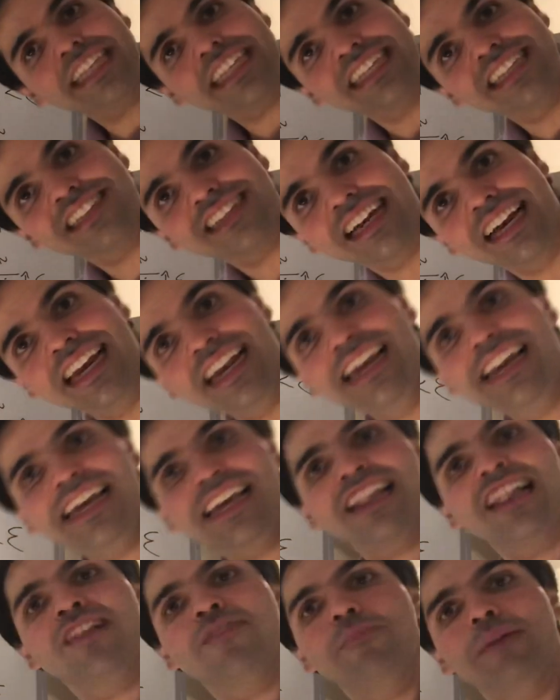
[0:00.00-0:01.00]
this a
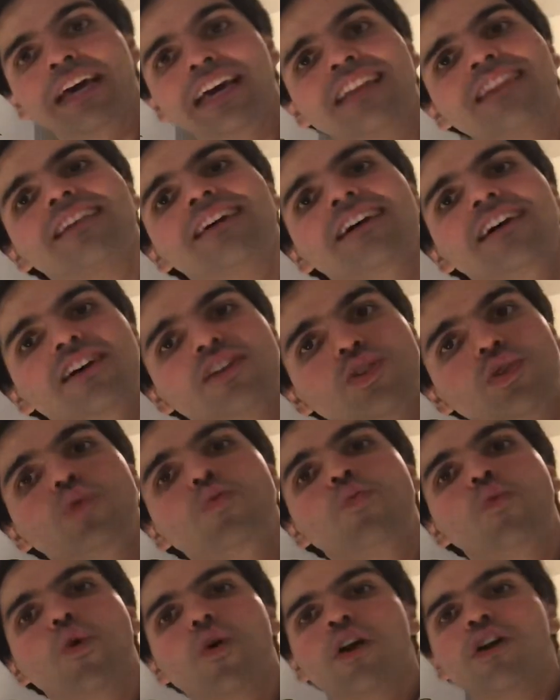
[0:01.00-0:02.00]
little bit to
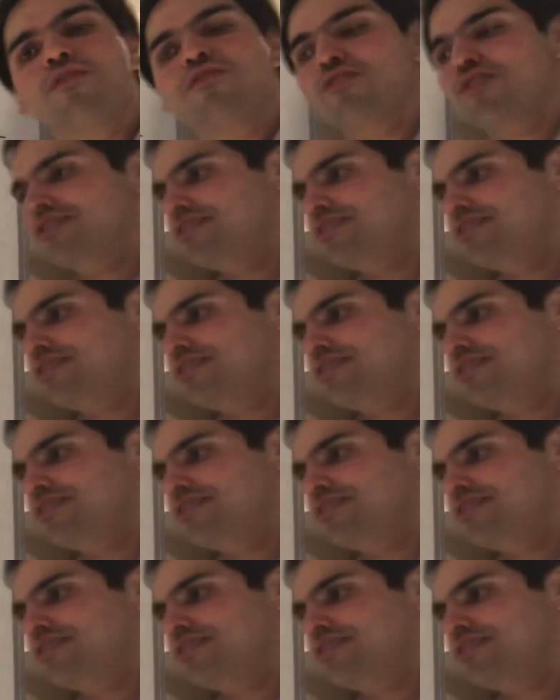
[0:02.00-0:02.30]
work for